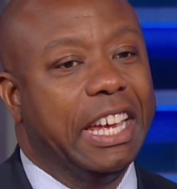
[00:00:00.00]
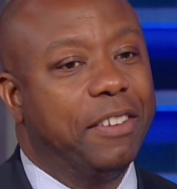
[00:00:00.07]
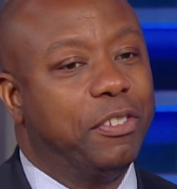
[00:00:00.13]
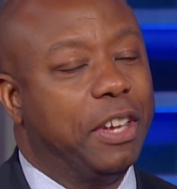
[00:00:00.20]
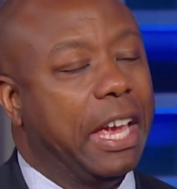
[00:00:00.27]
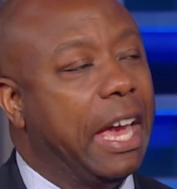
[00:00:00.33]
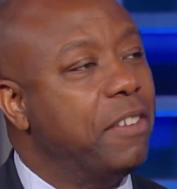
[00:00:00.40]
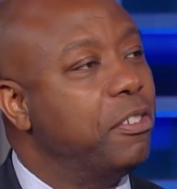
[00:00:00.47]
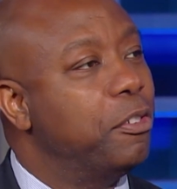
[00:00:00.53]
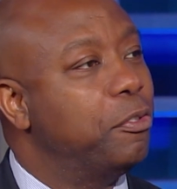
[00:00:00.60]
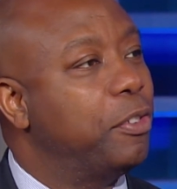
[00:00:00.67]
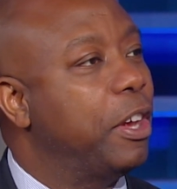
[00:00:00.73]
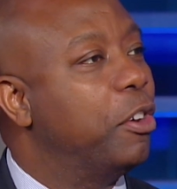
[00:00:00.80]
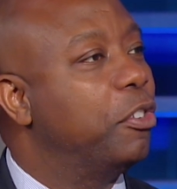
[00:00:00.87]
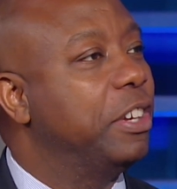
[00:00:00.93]
if you
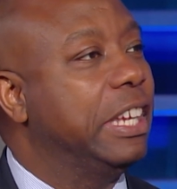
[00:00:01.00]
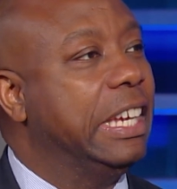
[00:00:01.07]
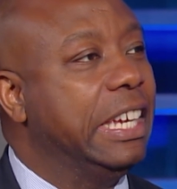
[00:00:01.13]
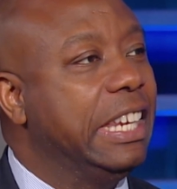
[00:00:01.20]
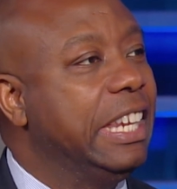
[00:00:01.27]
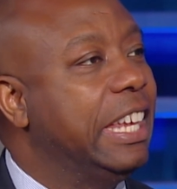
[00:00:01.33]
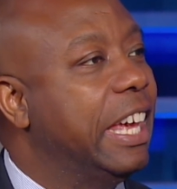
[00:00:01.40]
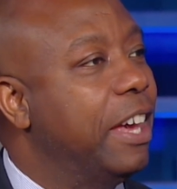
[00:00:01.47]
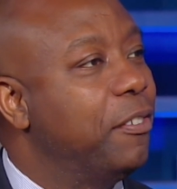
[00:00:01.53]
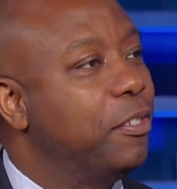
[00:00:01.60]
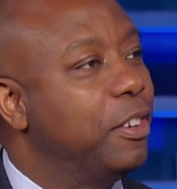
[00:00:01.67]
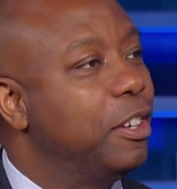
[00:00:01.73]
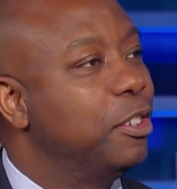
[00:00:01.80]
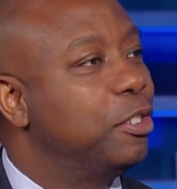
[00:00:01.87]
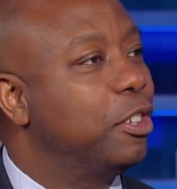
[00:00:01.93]
haven't found any
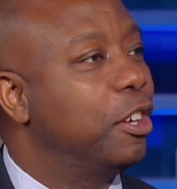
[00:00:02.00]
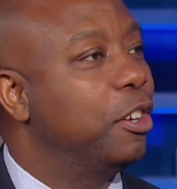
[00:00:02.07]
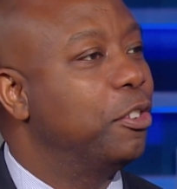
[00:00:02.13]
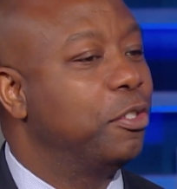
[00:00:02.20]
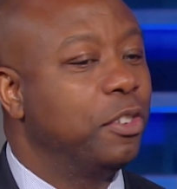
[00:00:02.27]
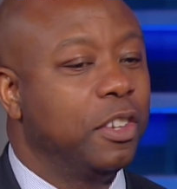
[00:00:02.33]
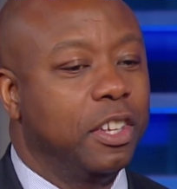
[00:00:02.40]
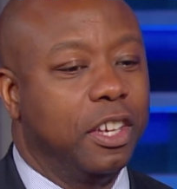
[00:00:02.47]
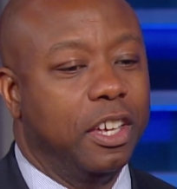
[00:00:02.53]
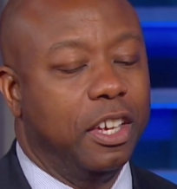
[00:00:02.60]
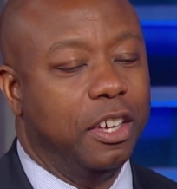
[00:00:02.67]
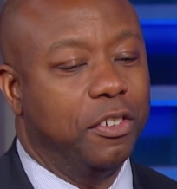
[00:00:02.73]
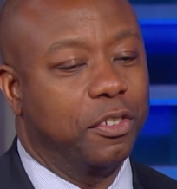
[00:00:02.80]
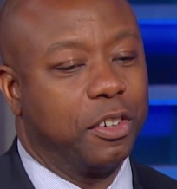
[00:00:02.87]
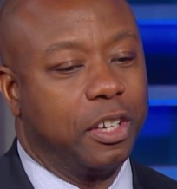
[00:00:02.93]
evidence of,
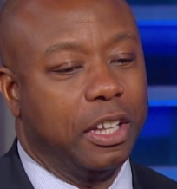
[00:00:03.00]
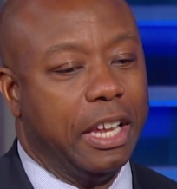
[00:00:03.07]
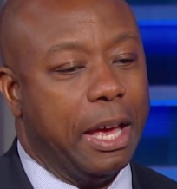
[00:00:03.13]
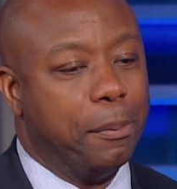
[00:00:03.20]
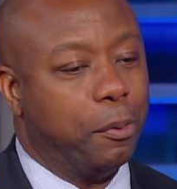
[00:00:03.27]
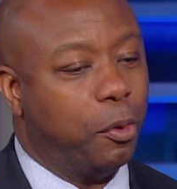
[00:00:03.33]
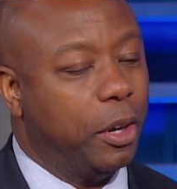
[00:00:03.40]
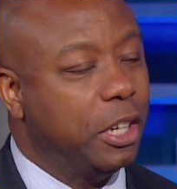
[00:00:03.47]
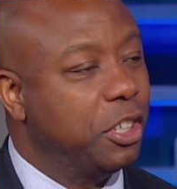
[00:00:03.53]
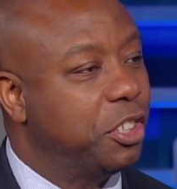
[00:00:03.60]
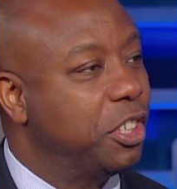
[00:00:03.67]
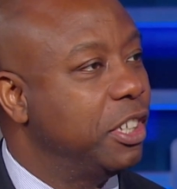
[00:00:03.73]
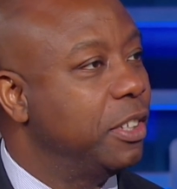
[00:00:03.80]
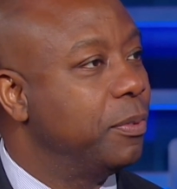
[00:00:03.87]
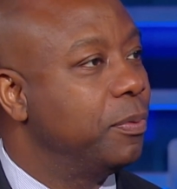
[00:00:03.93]
of
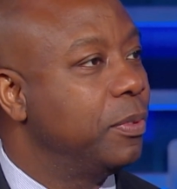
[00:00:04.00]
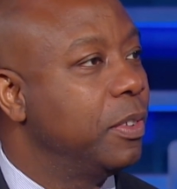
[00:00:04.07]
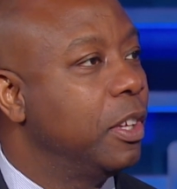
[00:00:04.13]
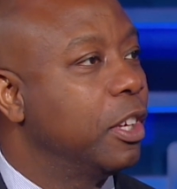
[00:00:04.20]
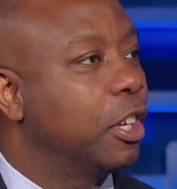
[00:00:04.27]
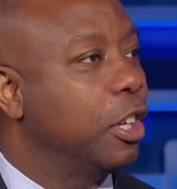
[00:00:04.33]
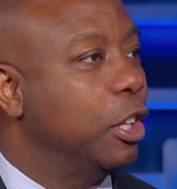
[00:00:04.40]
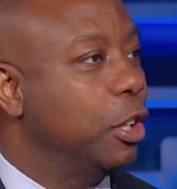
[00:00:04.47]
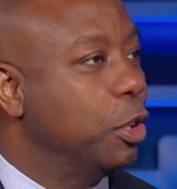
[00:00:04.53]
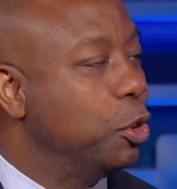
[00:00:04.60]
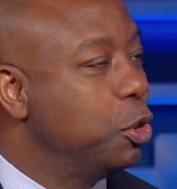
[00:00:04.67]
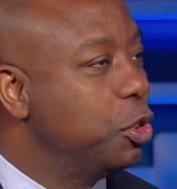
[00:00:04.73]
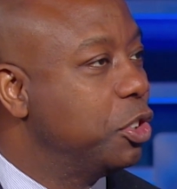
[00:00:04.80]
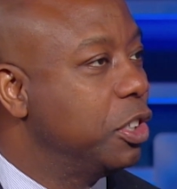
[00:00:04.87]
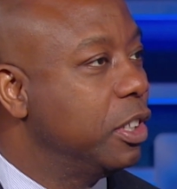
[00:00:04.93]
collaboration,
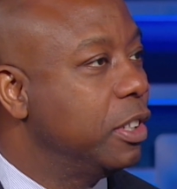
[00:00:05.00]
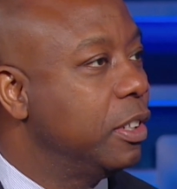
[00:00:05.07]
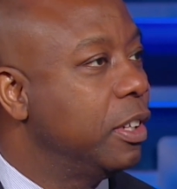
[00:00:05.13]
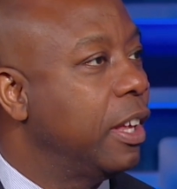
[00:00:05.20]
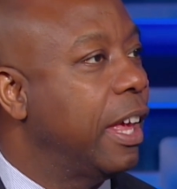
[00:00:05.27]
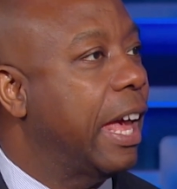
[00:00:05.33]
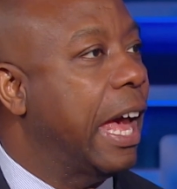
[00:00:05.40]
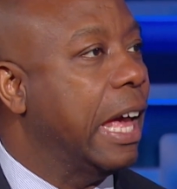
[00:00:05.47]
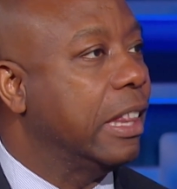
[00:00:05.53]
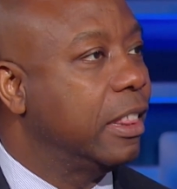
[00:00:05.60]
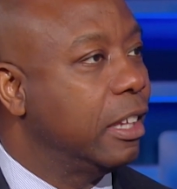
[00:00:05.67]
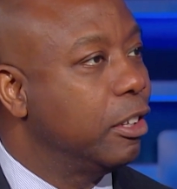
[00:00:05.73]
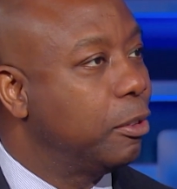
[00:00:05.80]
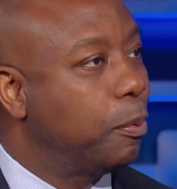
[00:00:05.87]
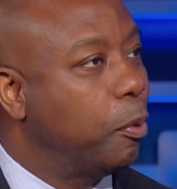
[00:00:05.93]
collusion
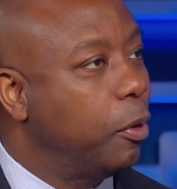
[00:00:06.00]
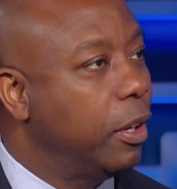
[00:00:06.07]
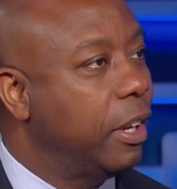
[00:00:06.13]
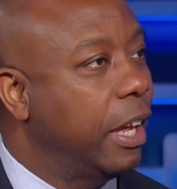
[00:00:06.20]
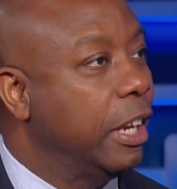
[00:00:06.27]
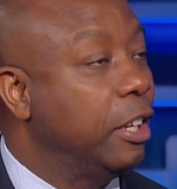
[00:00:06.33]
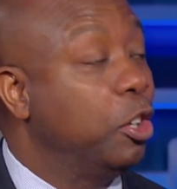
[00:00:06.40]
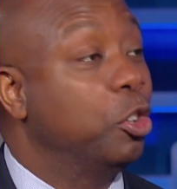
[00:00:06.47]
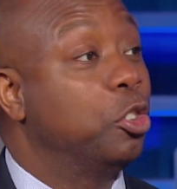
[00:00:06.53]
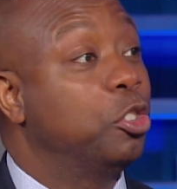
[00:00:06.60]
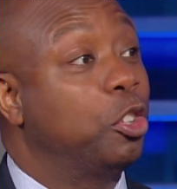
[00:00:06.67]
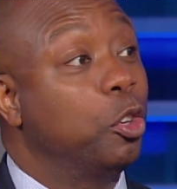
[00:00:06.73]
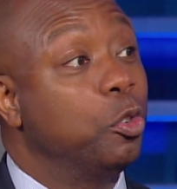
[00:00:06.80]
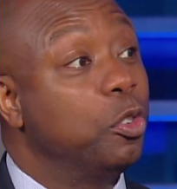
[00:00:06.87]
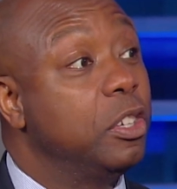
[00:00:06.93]
at this point, and you're
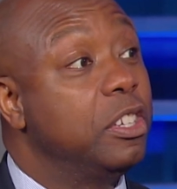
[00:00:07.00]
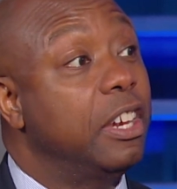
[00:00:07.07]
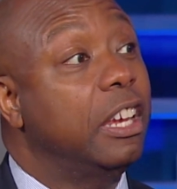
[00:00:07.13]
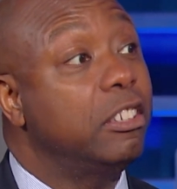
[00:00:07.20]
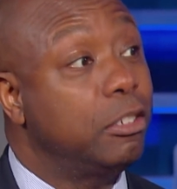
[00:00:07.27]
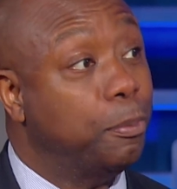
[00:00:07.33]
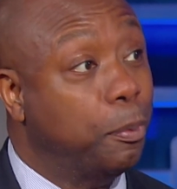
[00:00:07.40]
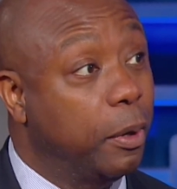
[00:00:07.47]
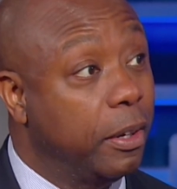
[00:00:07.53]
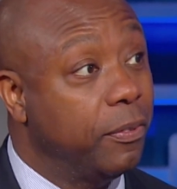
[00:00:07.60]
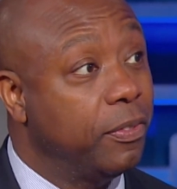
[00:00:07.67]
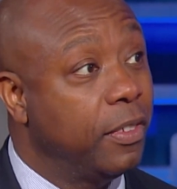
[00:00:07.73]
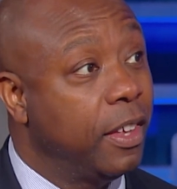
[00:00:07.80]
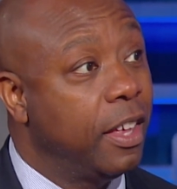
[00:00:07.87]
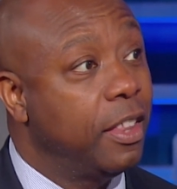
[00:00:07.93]
so desperate
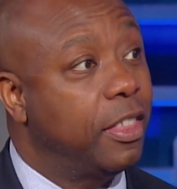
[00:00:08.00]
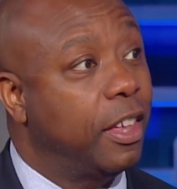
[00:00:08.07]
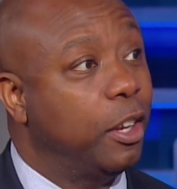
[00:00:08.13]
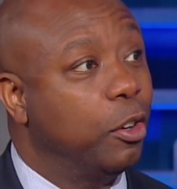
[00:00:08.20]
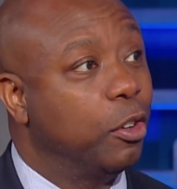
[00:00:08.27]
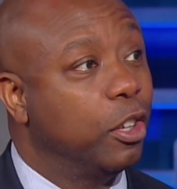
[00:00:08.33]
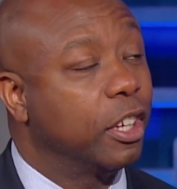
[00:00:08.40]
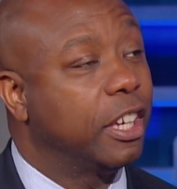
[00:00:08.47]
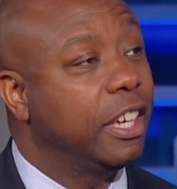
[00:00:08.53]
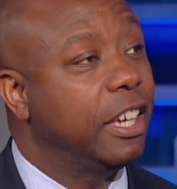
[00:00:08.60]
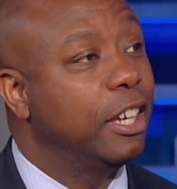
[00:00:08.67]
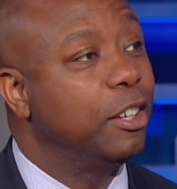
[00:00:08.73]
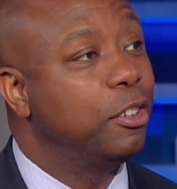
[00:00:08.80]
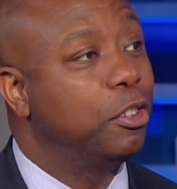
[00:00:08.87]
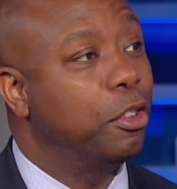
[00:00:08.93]
that you're looking
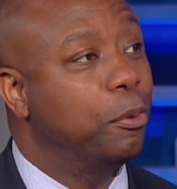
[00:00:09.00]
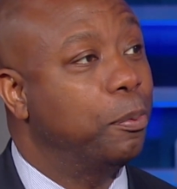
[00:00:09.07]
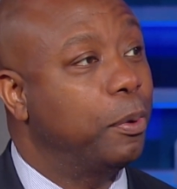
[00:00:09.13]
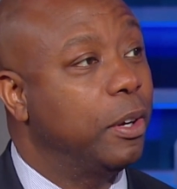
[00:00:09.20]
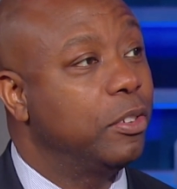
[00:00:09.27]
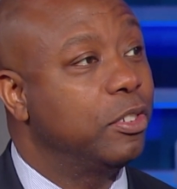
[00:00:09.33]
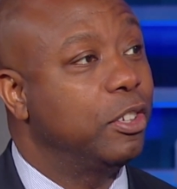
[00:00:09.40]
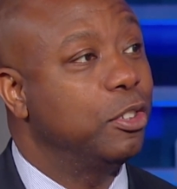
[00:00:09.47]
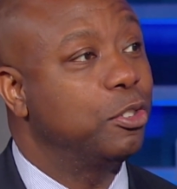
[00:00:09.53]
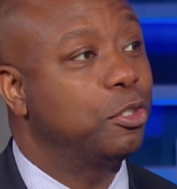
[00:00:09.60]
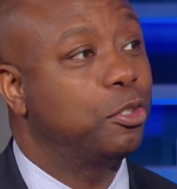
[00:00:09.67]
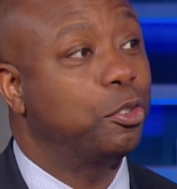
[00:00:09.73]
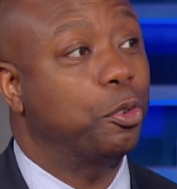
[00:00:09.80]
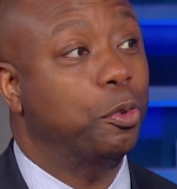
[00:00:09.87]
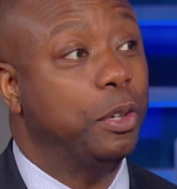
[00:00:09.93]
into the
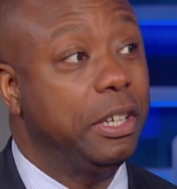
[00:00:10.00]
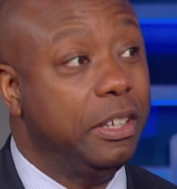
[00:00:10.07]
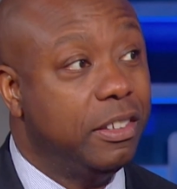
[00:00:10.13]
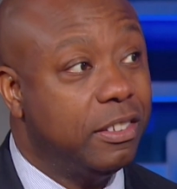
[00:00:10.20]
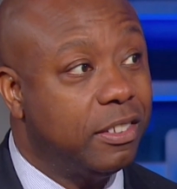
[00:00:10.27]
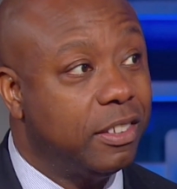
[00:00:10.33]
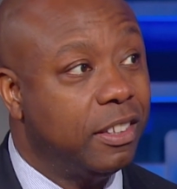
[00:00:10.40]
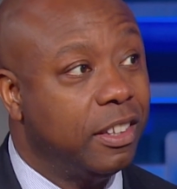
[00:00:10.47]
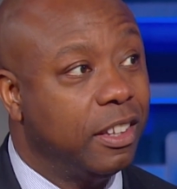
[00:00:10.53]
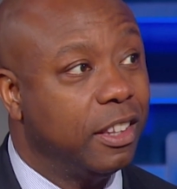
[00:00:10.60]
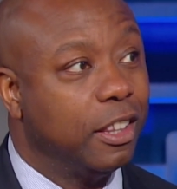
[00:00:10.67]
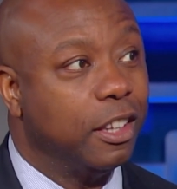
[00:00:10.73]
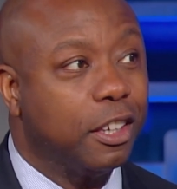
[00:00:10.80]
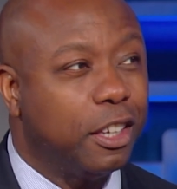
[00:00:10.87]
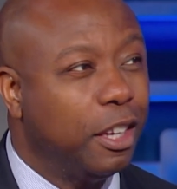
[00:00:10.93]
president's tweets,
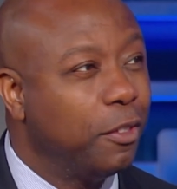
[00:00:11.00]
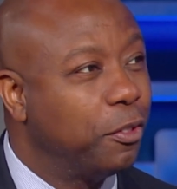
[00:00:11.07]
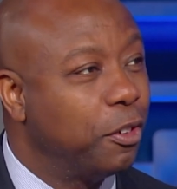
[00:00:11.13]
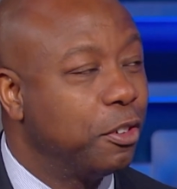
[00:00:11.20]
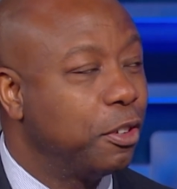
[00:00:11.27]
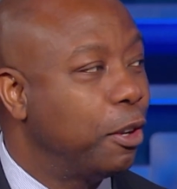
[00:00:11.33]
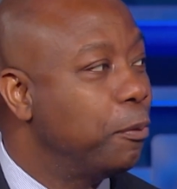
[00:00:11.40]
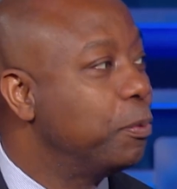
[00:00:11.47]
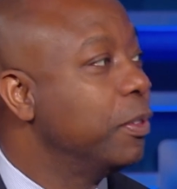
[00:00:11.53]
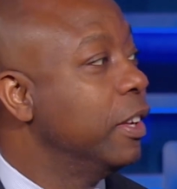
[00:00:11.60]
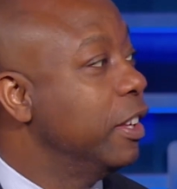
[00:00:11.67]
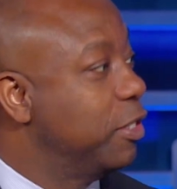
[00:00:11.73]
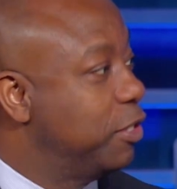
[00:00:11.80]
looking for some